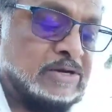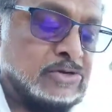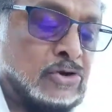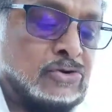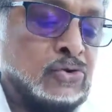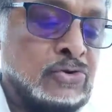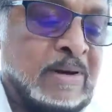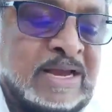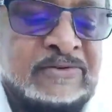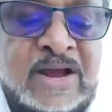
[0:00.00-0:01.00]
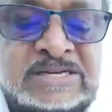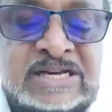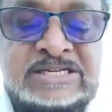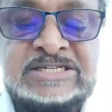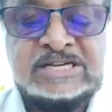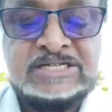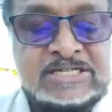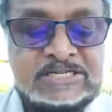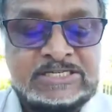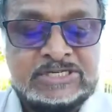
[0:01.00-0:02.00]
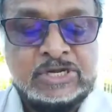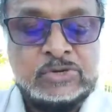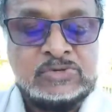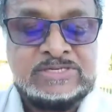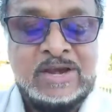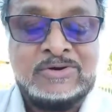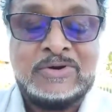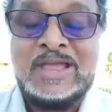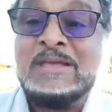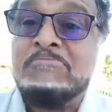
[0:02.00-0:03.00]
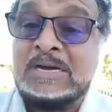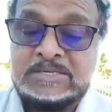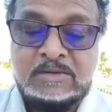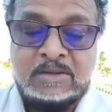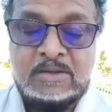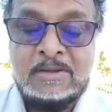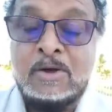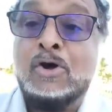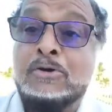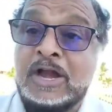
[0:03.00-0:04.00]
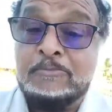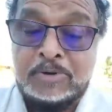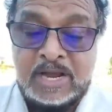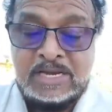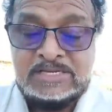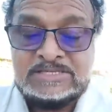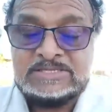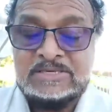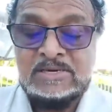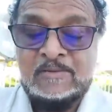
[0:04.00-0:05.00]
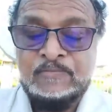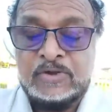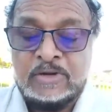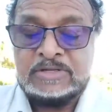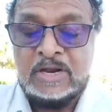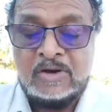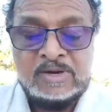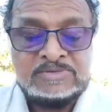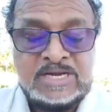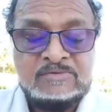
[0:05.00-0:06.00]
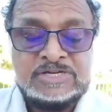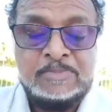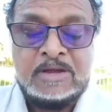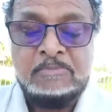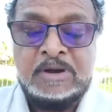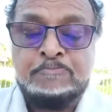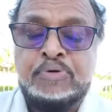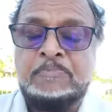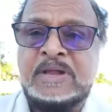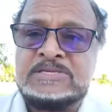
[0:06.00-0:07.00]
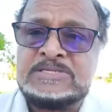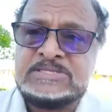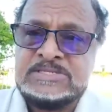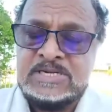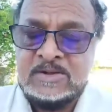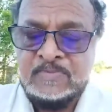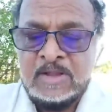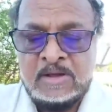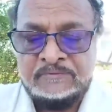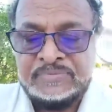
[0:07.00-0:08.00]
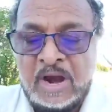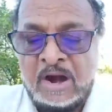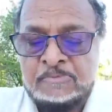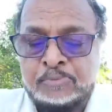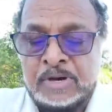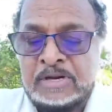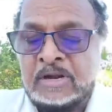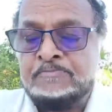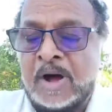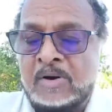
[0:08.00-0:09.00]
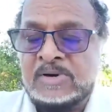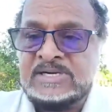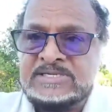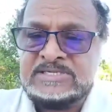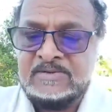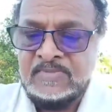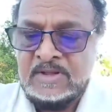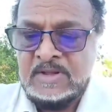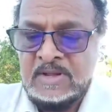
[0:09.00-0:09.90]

would like to conclude by advising citizens to use their gray matter or their brains to not allow themselves to become the puppets of dark political powers